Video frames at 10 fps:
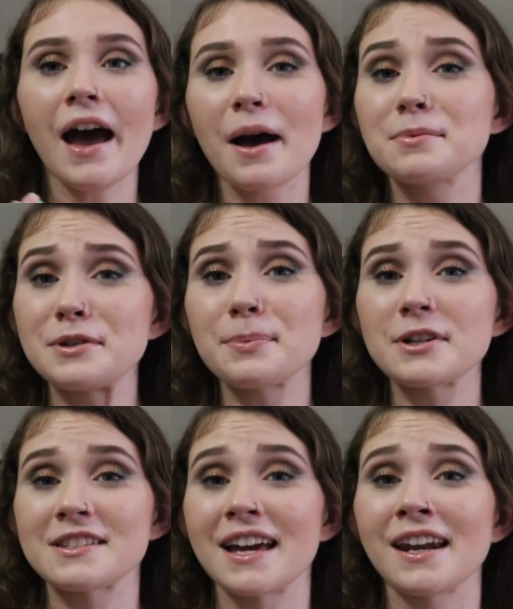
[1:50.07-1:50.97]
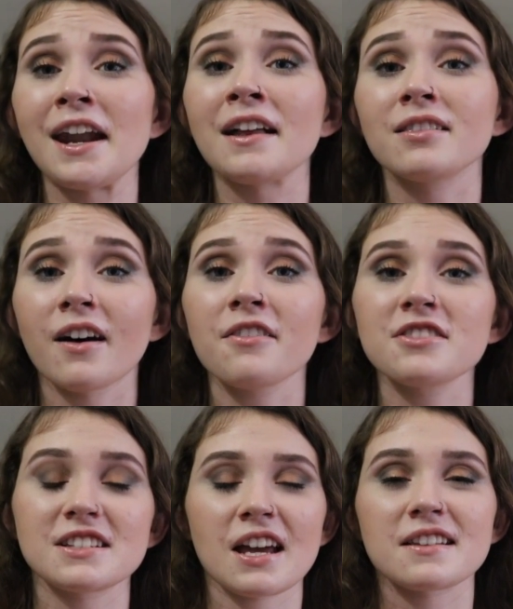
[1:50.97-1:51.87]
I'm super excited. I love
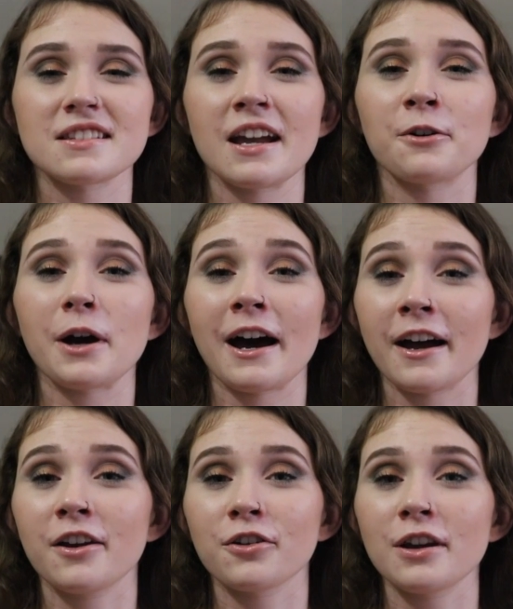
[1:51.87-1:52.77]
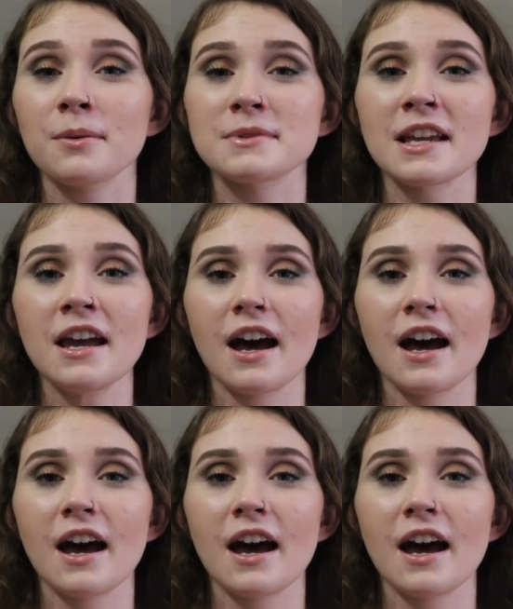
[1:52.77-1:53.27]
testing out eye creams